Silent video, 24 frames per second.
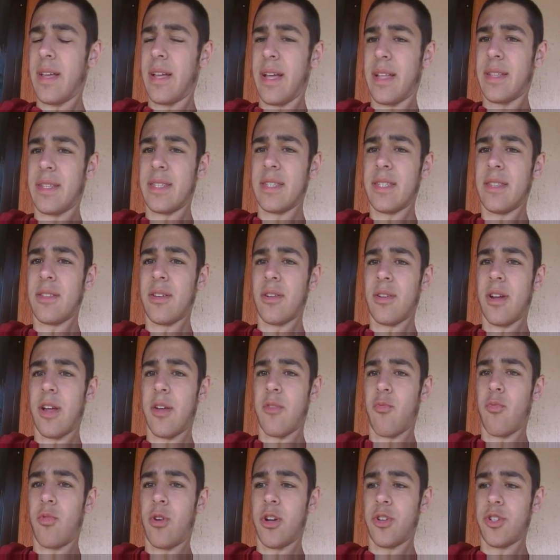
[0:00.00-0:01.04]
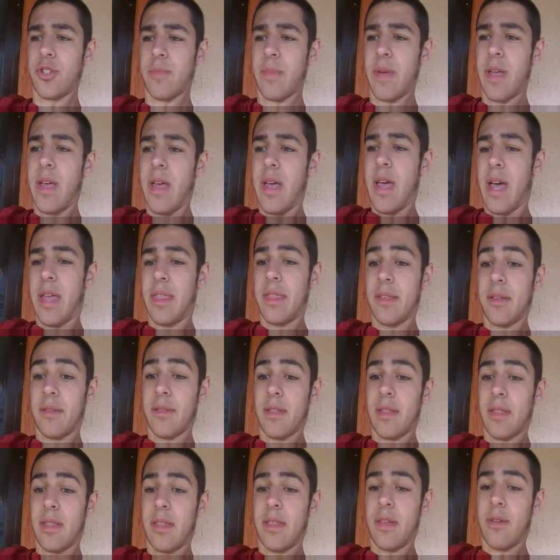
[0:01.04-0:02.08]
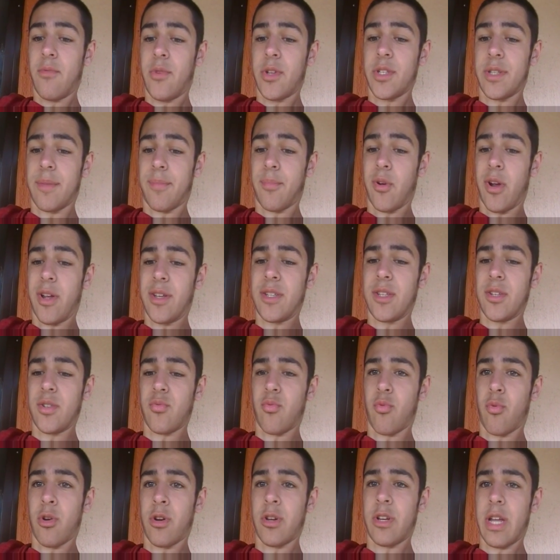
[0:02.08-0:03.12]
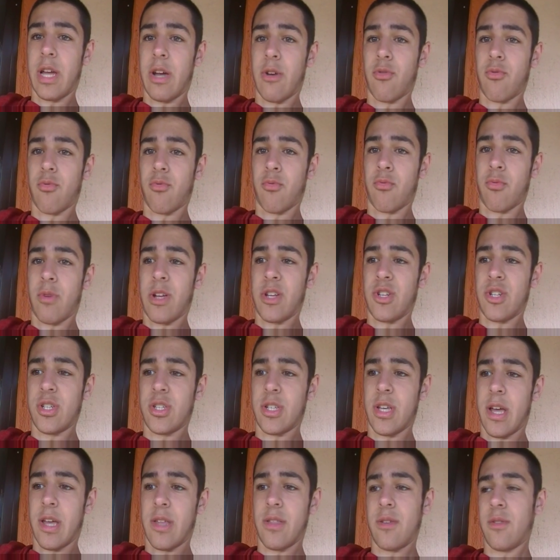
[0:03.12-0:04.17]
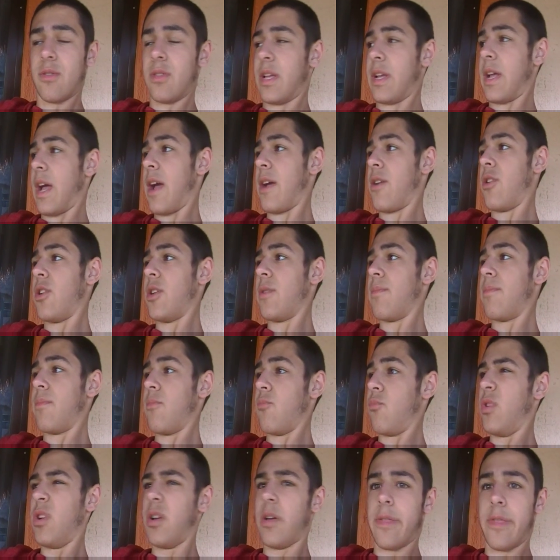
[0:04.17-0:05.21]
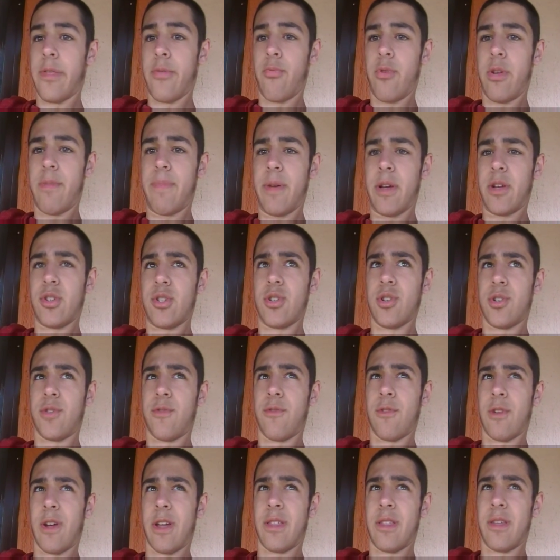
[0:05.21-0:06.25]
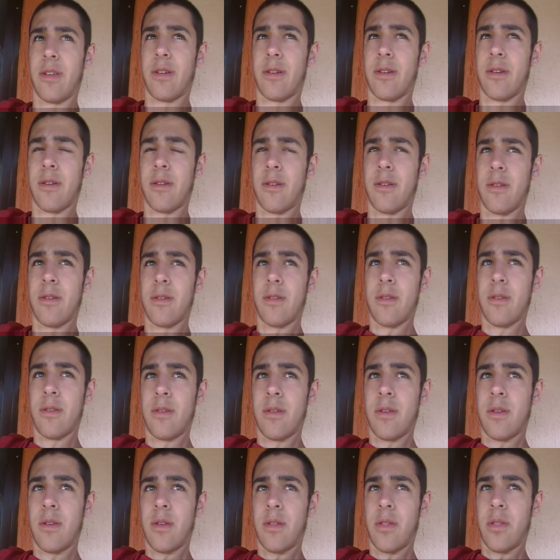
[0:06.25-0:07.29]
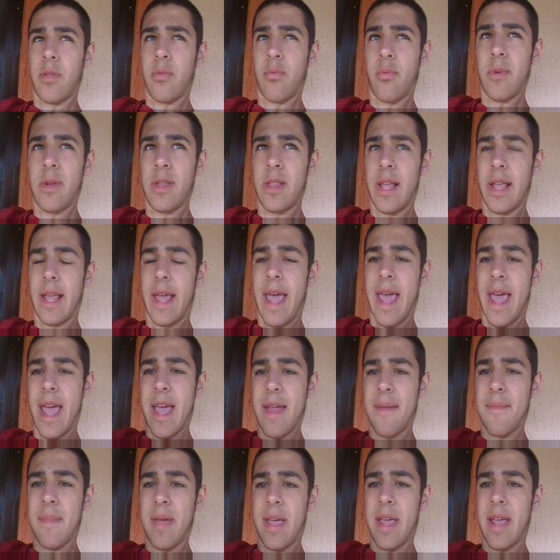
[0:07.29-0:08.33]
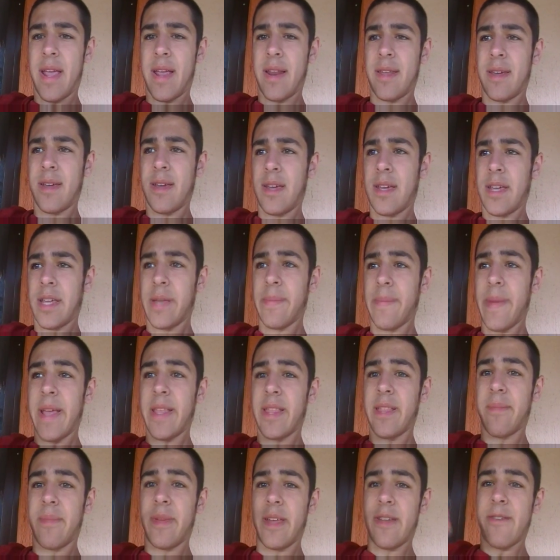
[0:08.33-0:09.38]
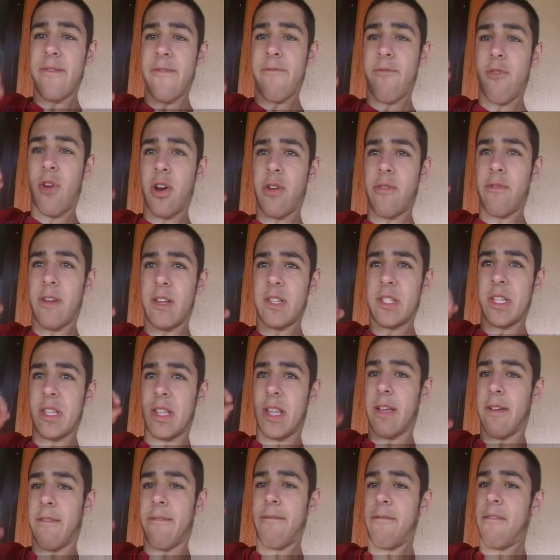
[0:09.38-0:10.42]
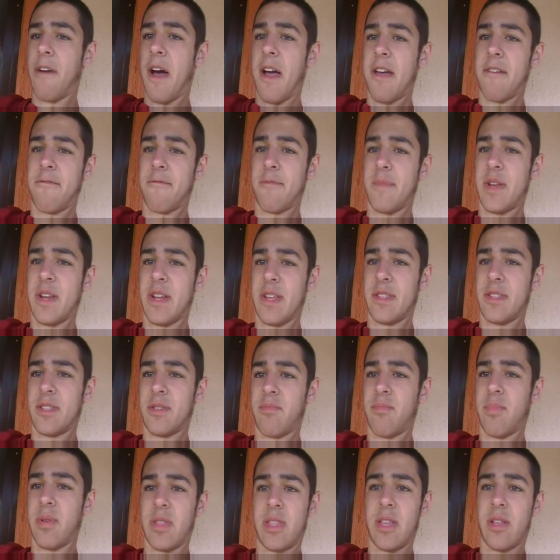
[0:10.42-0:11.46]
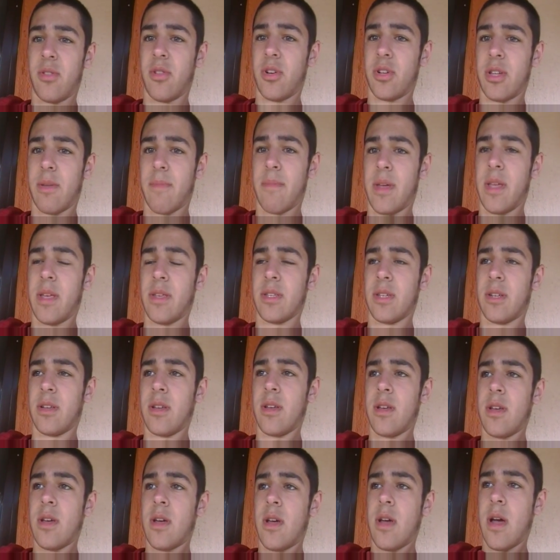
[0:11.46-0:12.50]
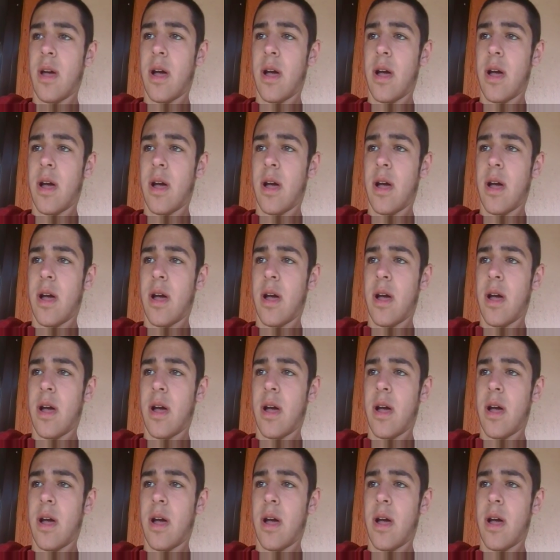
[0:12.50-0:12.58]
like I'd sit there and I'd watch them, and the thing was, the prices weren't outrageous either. Like we got 3 pictures for, I think, 3 like handmade. He made them in front of us in like 5 minutes, but they looked amazing.